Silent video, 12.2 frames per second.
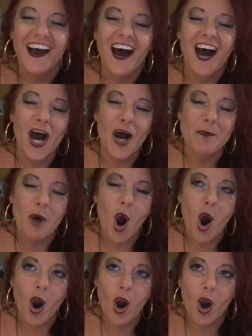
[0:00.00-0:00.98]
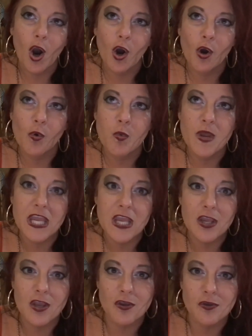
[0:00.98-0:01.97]
um, are
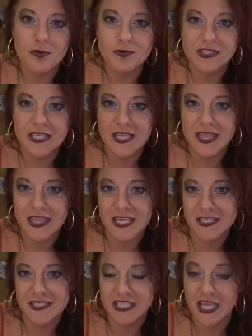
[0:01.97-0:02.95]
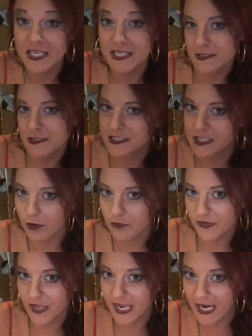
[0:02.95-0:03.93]
we using things like
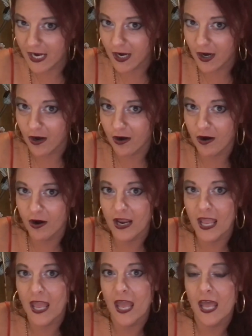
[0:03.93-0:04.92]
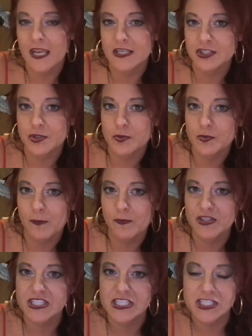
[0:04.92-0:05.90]
self care and, ooh, I'm
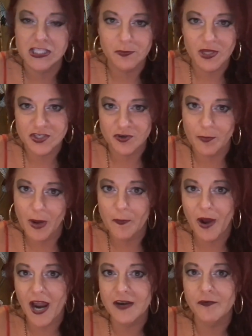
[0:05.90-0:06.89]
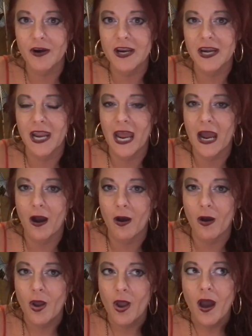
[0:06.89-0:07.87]
listening to the pleasure of my body right
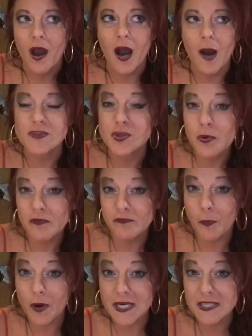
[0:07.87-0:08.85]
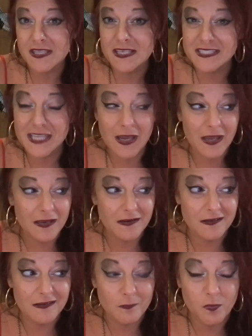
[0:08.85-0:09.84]
now um, to avoid things that
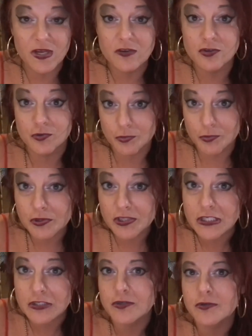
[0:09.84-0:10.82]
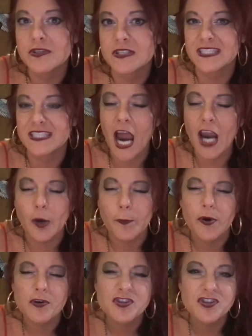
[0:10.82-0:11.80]
we truly do desire
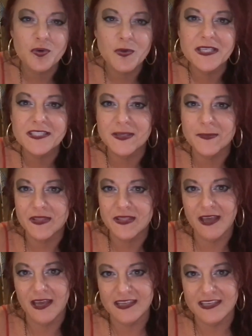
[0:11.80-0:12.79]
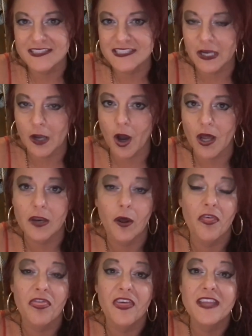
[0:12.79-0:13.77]
pursuing something that is like an
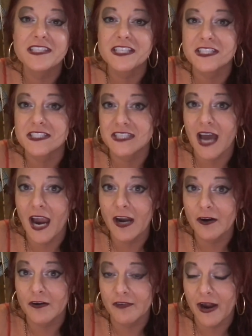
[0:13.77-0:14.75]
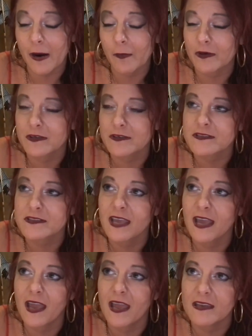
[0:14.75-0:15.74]
authentic desire of ours.
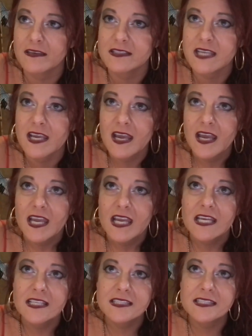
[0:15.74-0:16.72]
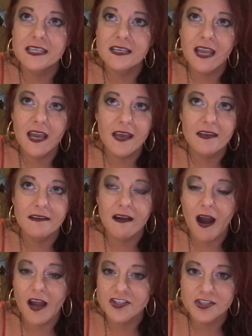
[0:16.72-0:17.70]
And it's again,
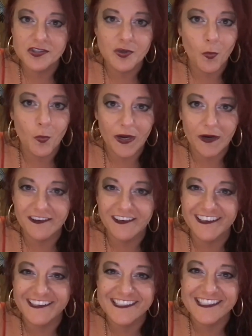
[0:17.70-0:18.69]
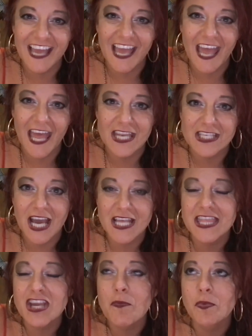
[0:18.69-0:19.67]
conscious awareness. And
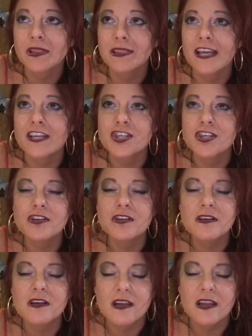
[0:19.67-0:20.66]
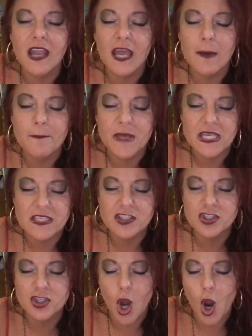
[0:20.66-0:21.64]
I think pleasure can be
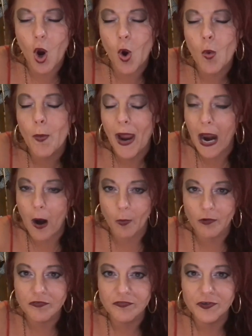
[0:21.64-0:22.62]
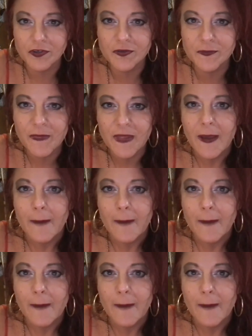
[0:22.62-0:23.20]
so powerful,